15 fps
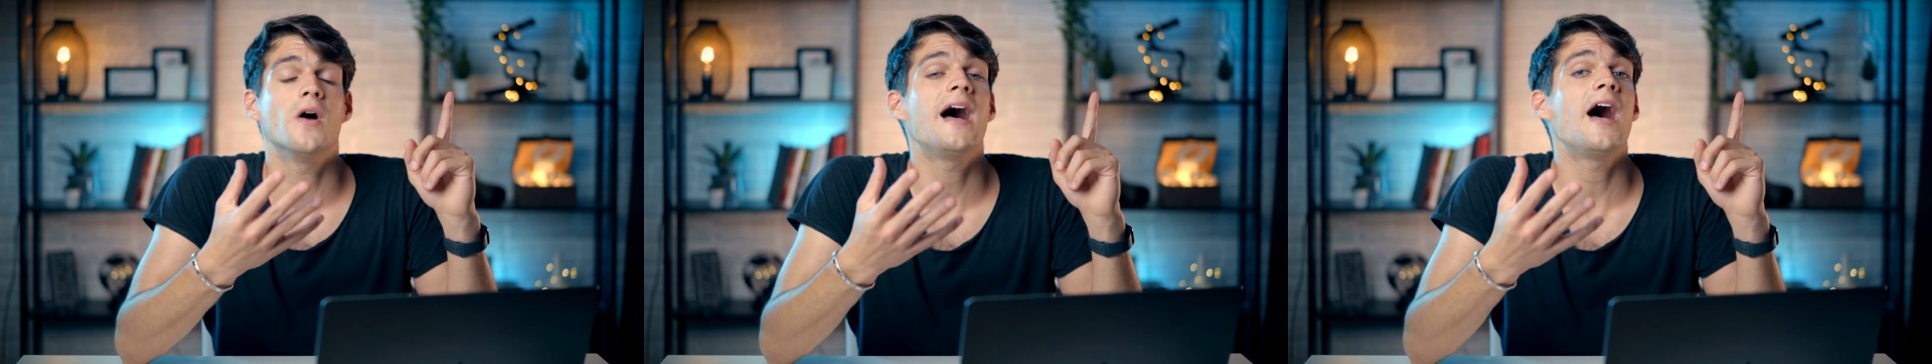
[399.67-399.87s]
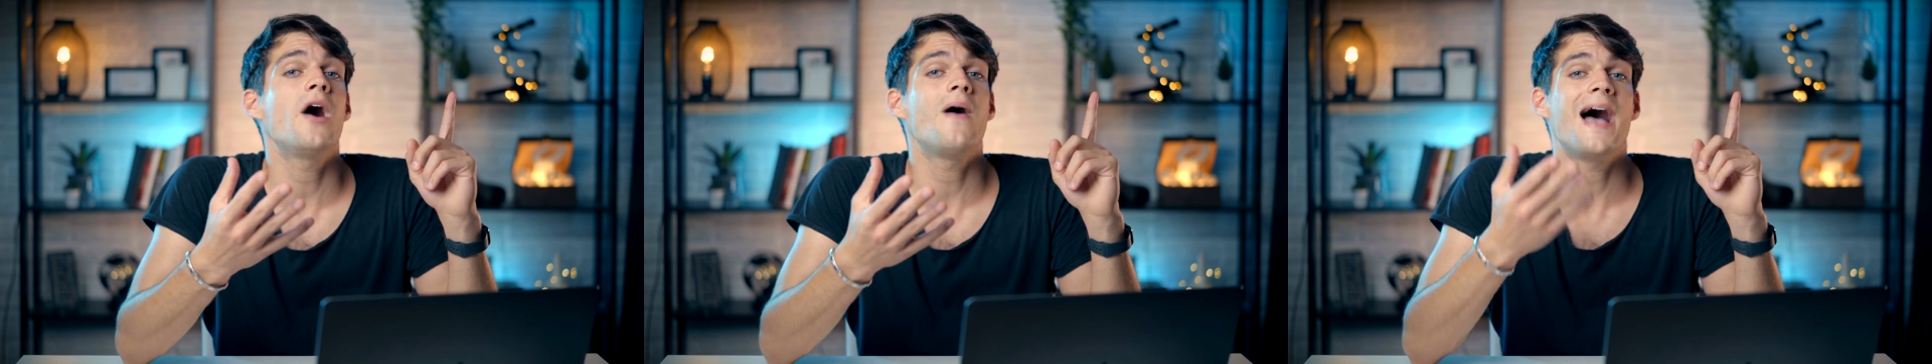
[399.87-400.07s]

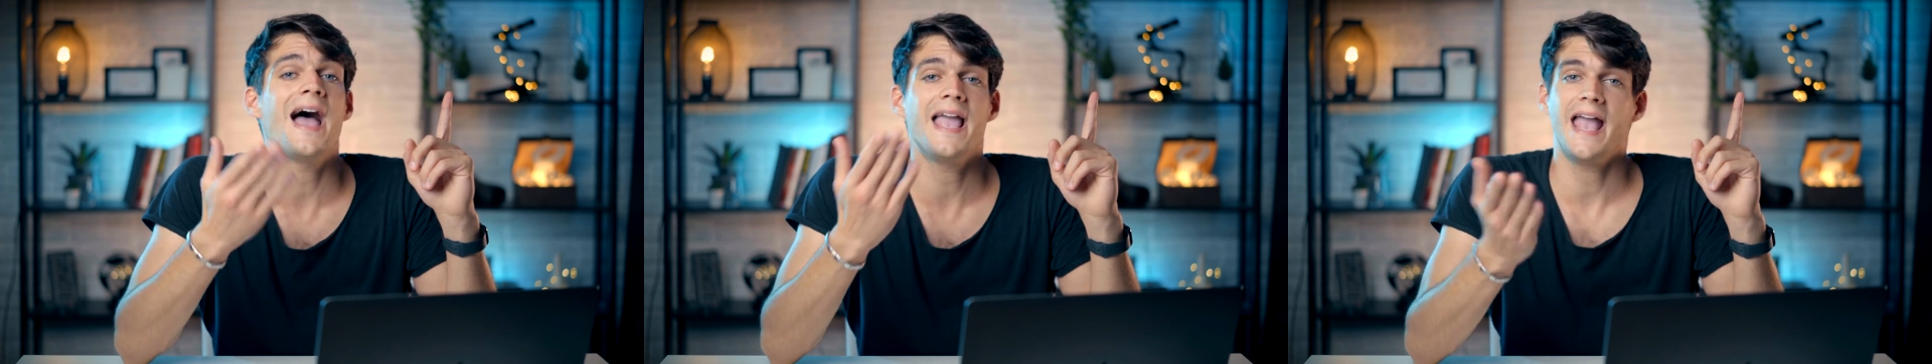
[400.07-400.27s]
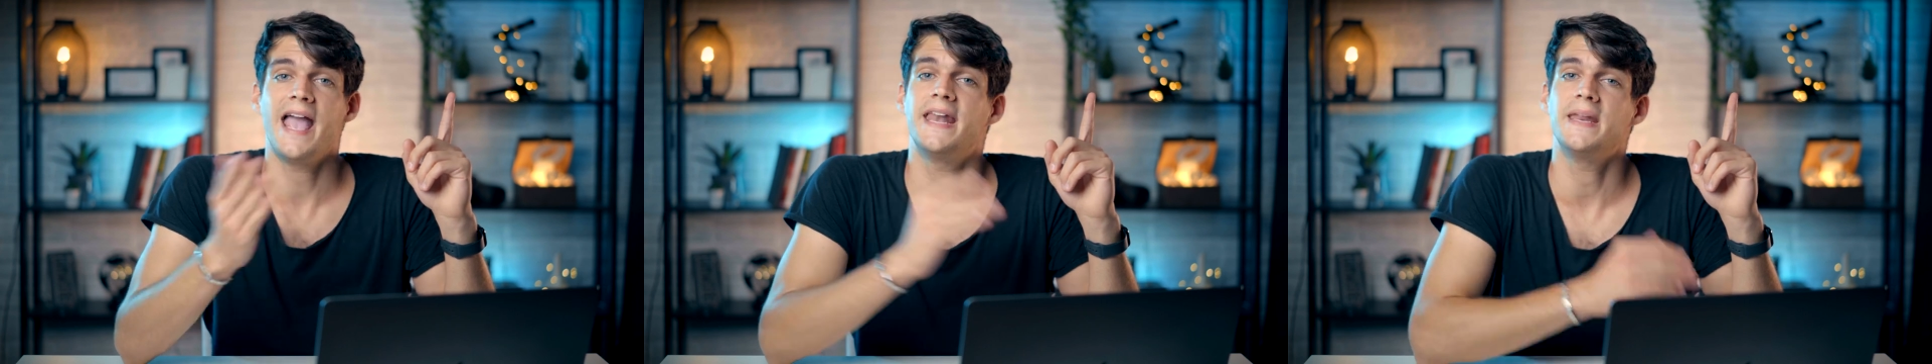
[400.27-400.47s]
how
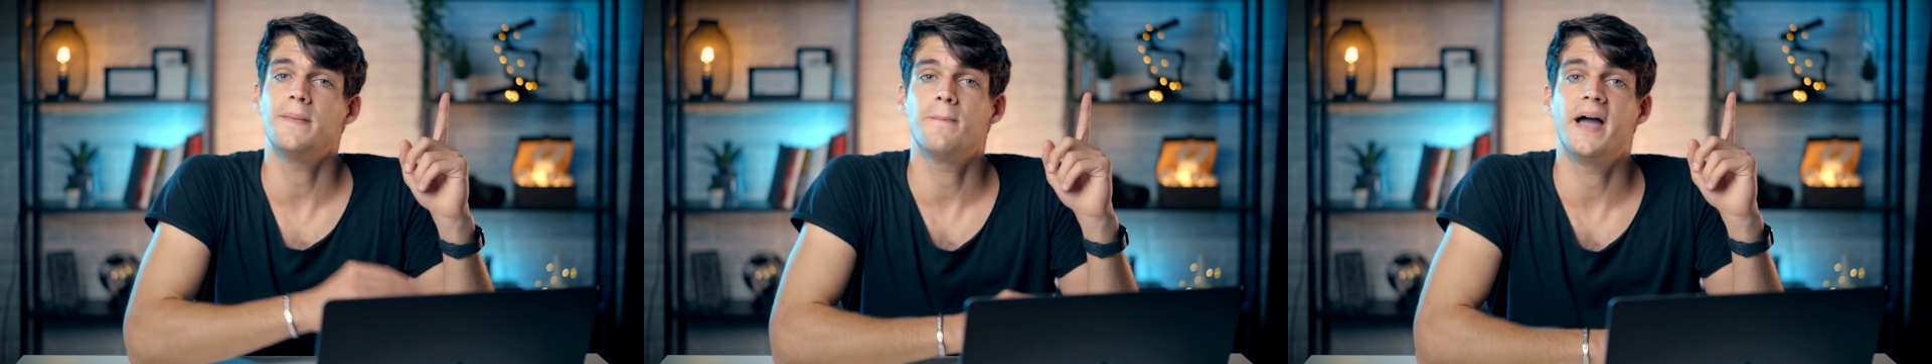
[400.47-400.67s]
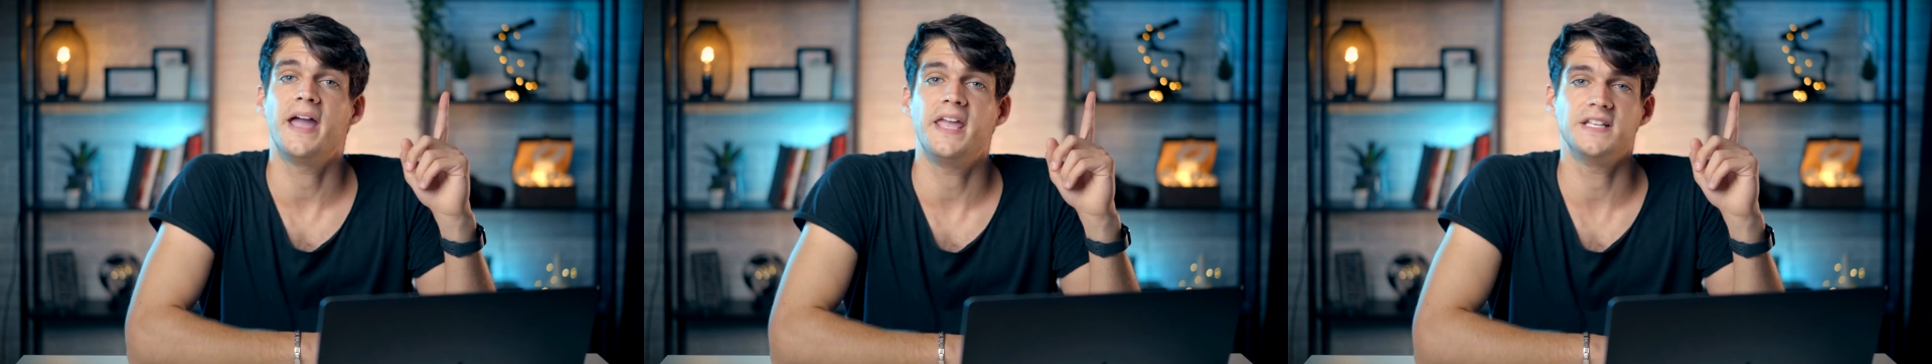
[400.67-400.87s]
I edit
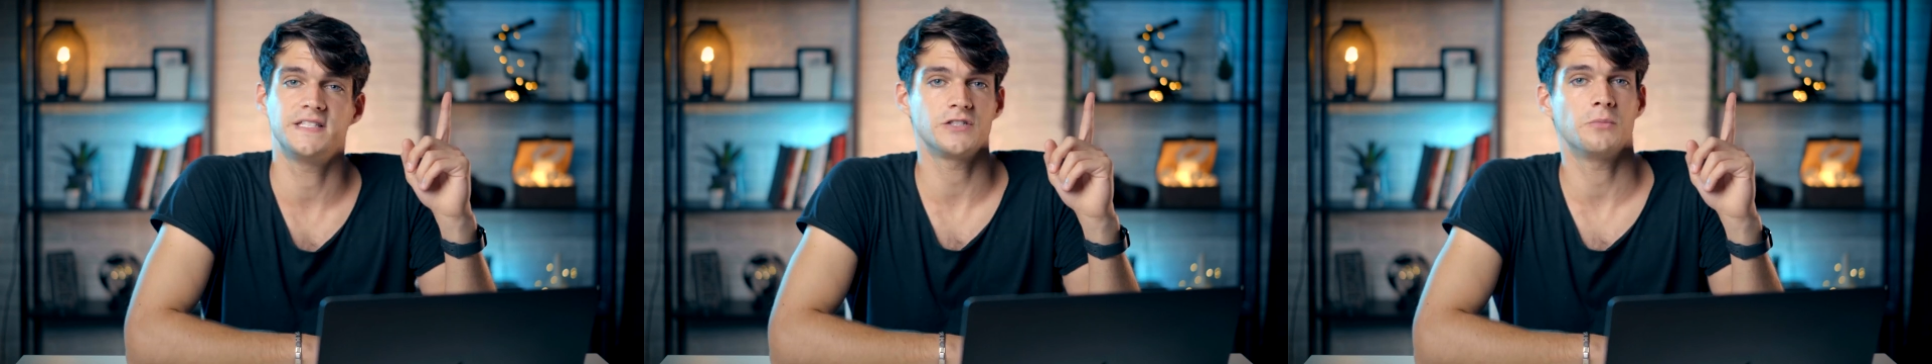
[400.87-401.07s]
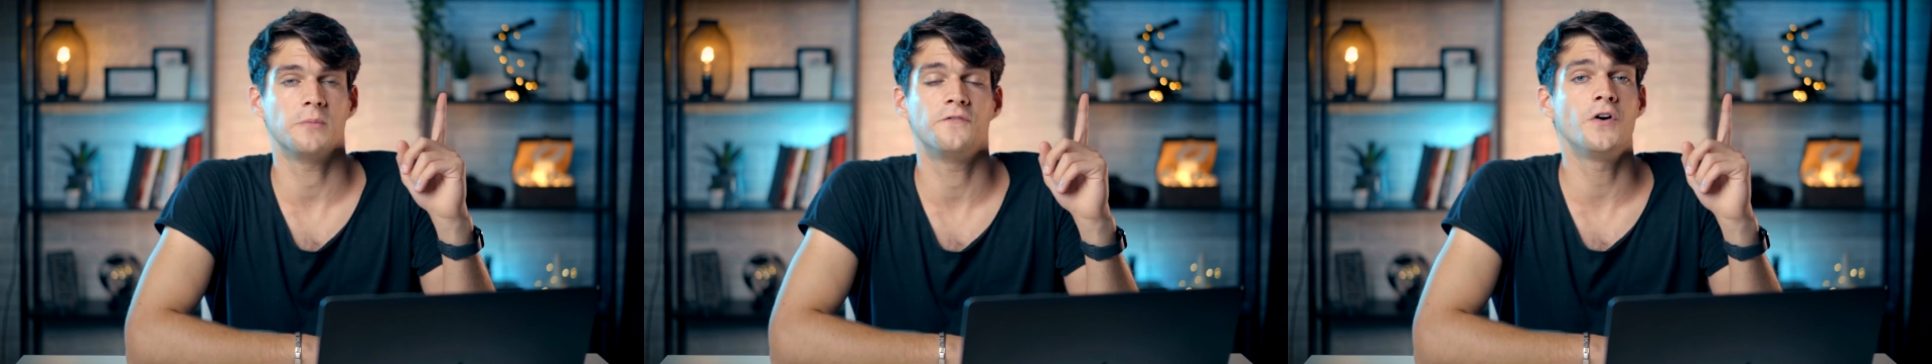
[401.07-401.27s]
my
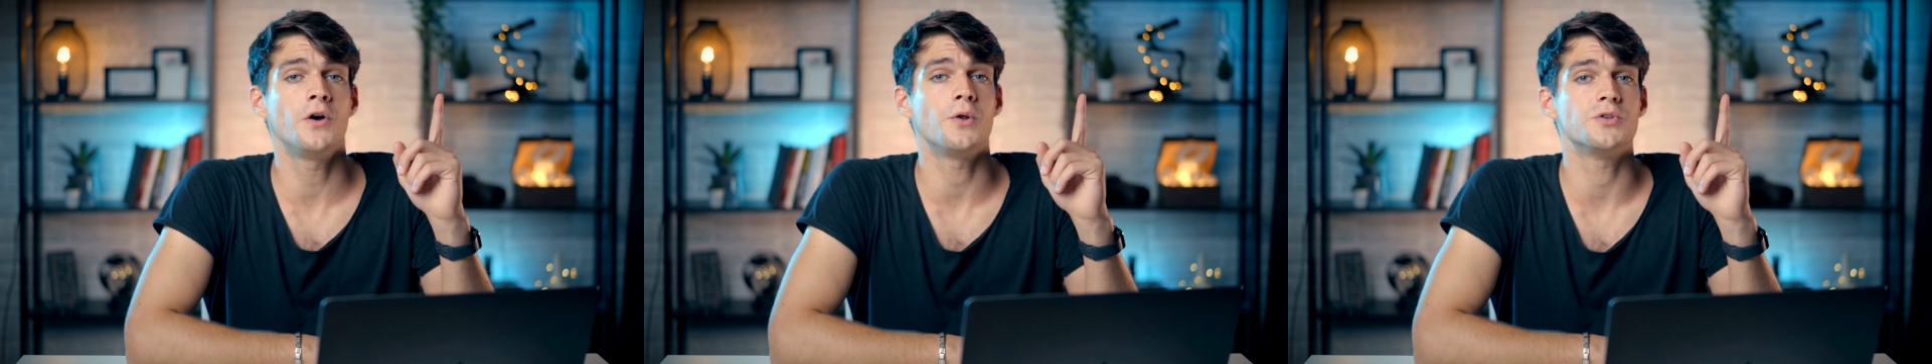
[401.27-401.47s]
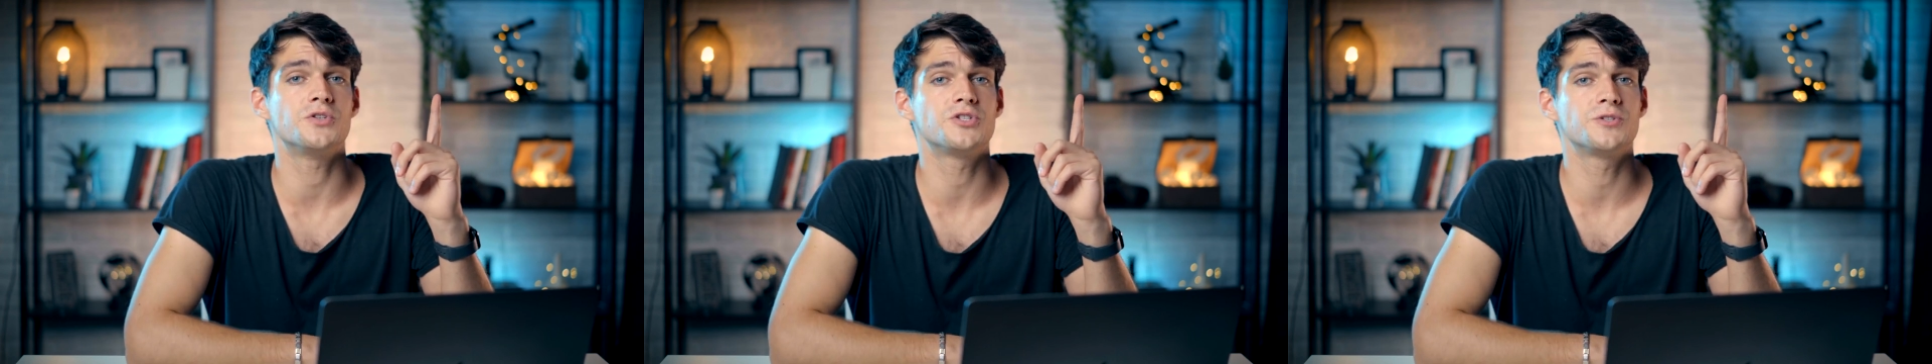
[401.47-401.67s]
Instagram
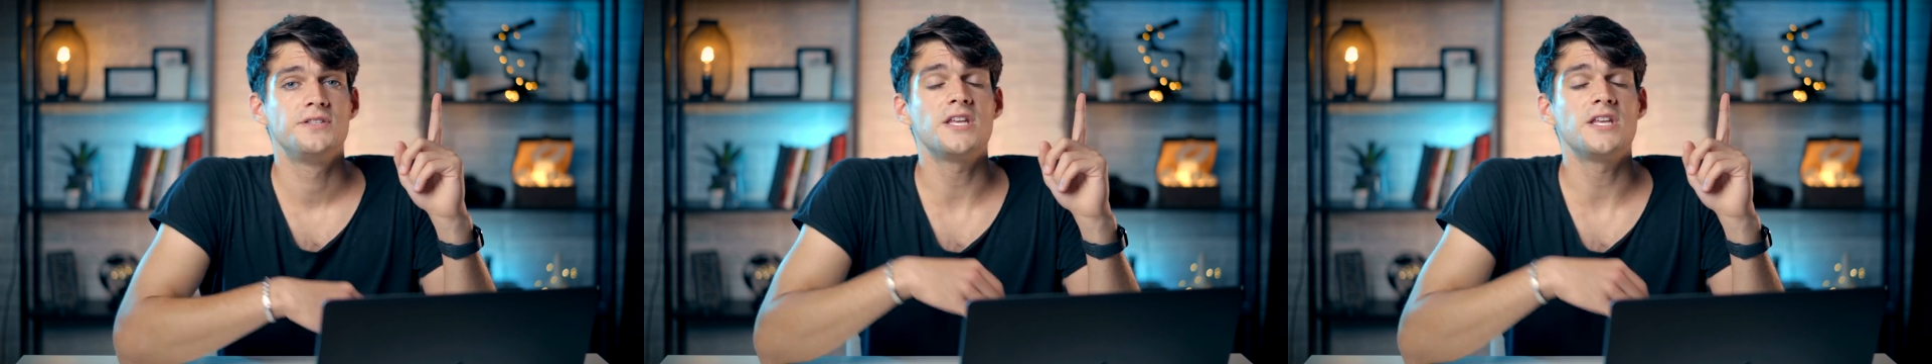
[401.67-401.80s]
photos.